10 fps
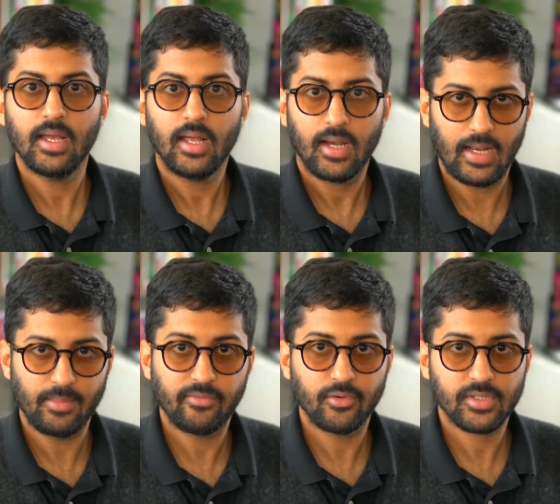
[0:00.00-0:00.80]
Llama
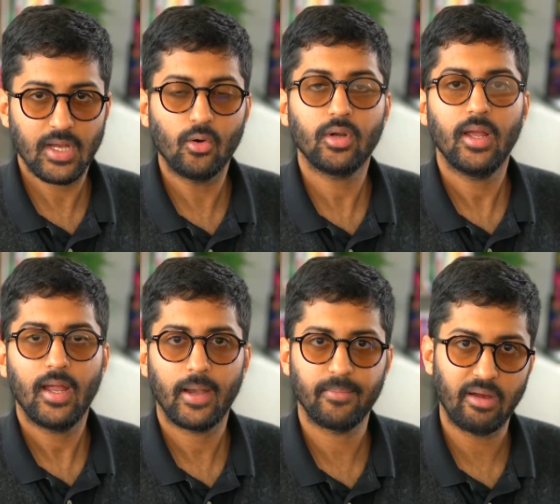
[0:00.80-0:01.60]
4 Scout
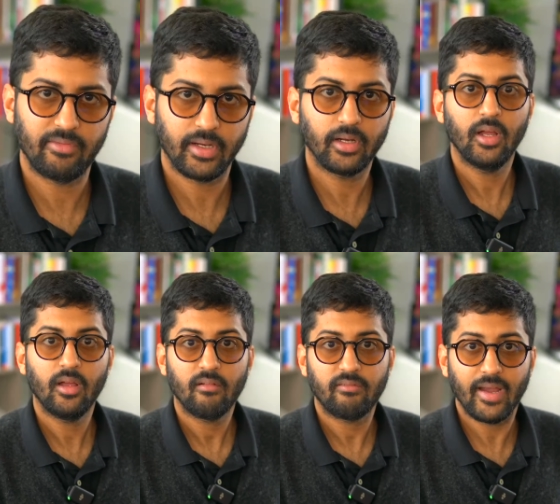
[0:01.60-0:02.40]
and Maverick,
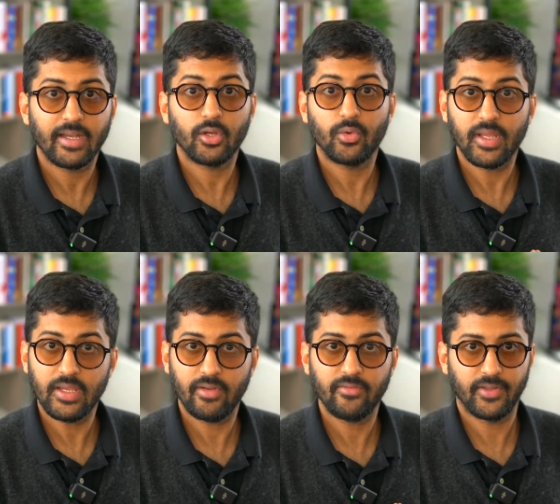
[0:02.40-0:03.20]
fine-tuned even
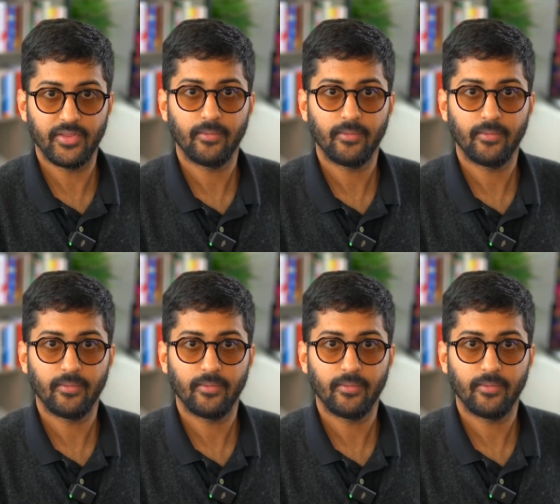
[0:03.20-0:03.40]
further,